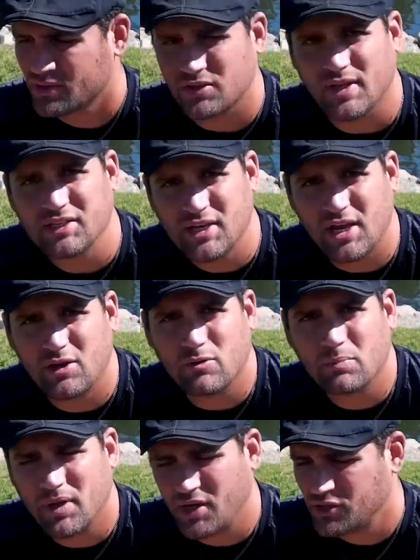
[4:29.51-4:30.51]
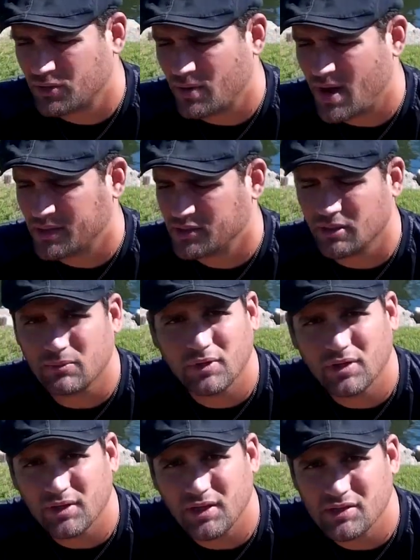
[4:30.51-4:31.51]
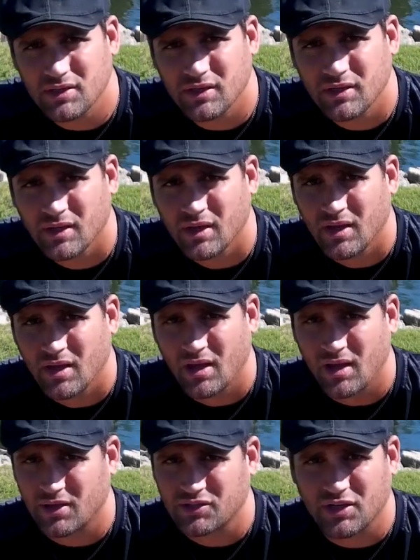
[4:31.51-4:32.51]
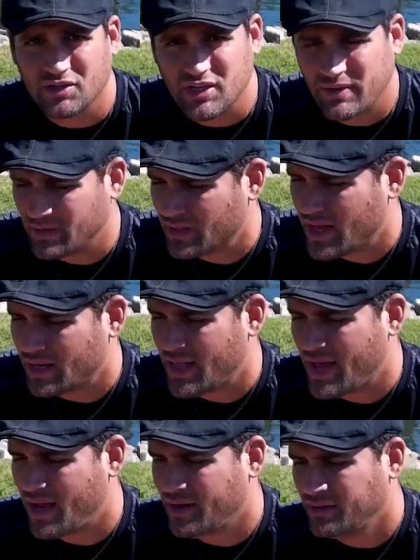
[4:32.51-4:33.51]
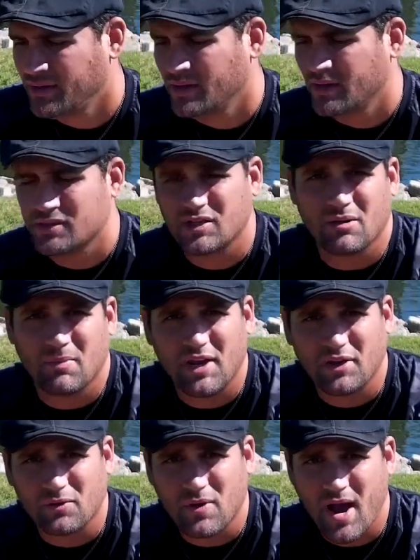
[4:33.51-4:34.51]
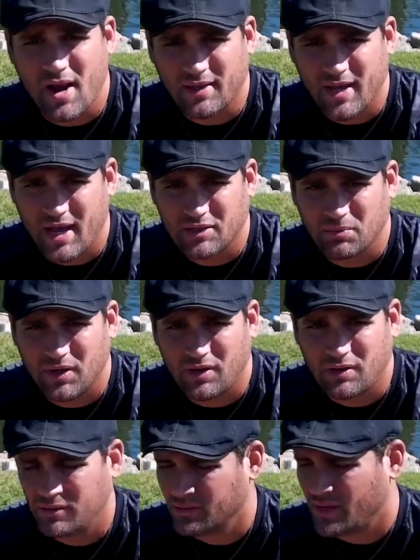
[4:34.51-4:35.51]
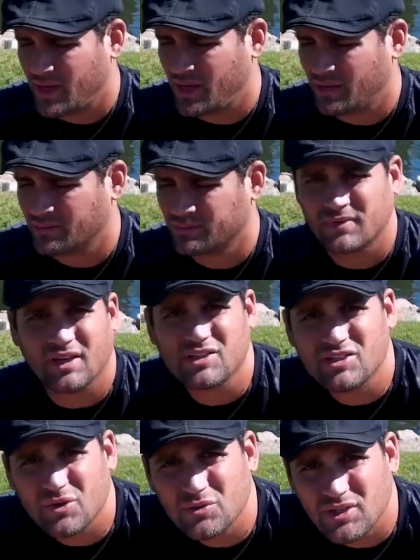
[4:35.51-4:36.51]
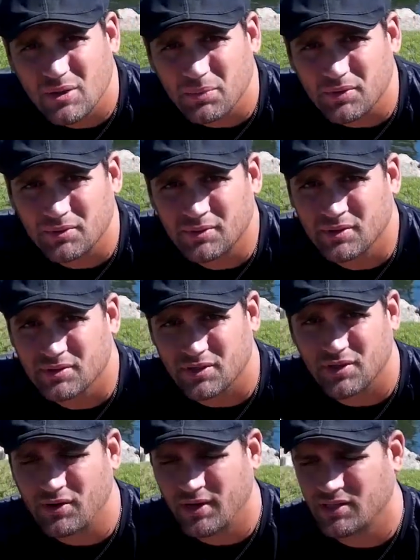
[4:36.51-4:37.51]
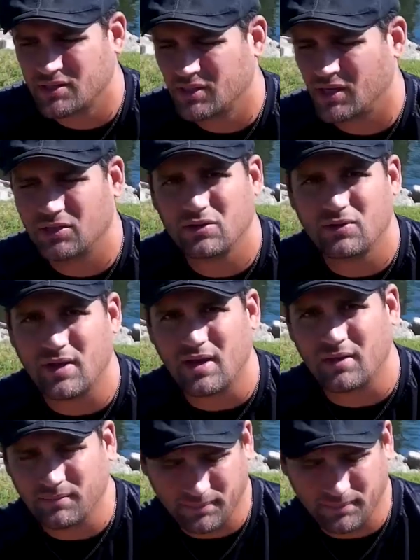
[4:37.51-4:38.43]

So that's how you replace your rod tip. Real easy. It's going to save you a lot of line. It's going to make your rod cast better, and it's so simple. So don't hesitate to do that.